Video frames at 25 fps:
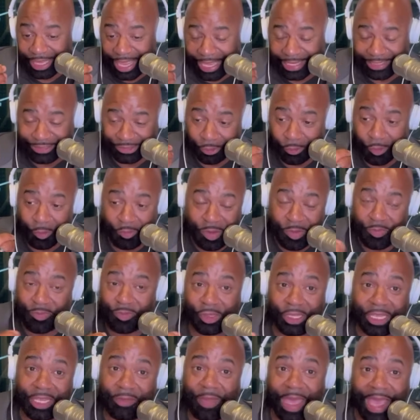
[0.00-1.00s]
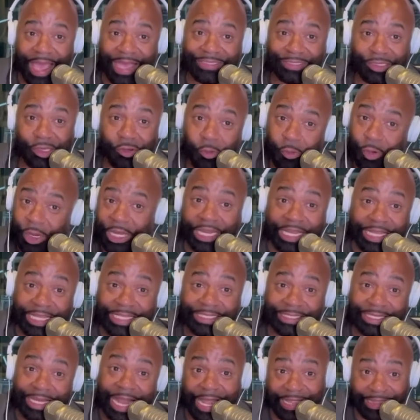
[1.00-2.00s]
So when people keep asking, what
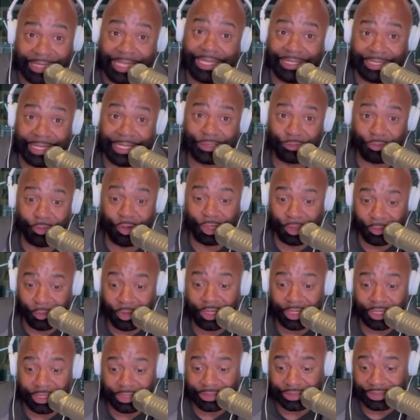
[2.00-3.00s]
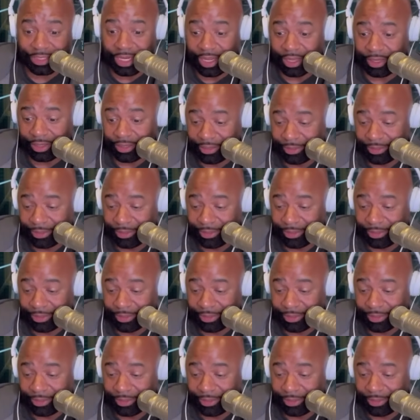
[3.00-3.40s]
is it? I think that's what it was. Yeah.